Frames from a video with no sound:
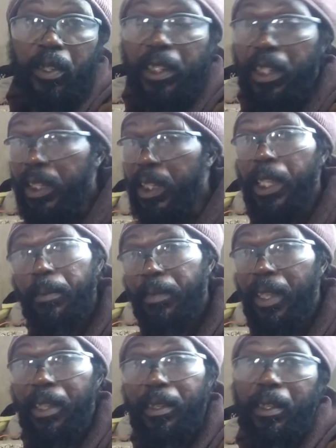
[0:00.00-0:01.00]
It's the same
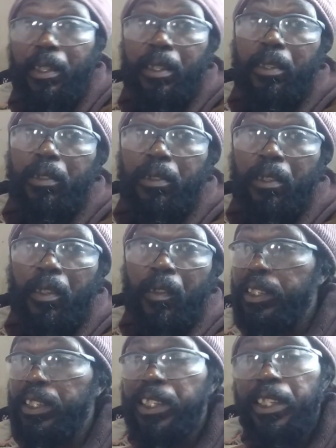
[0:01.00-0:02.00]
thing here.
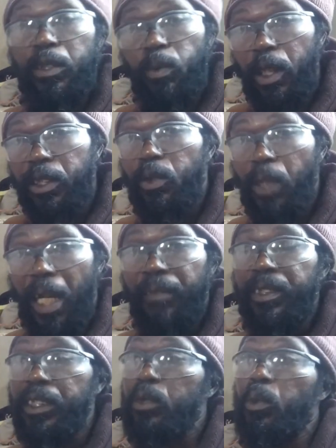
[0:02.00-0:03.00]
This is what you
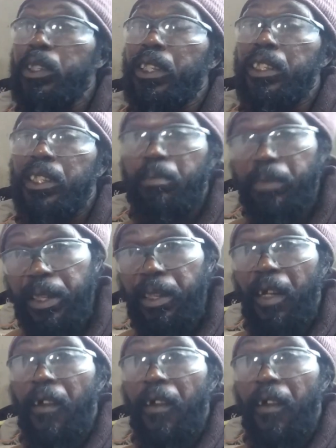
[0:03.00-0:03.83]
have, this is what you need to be.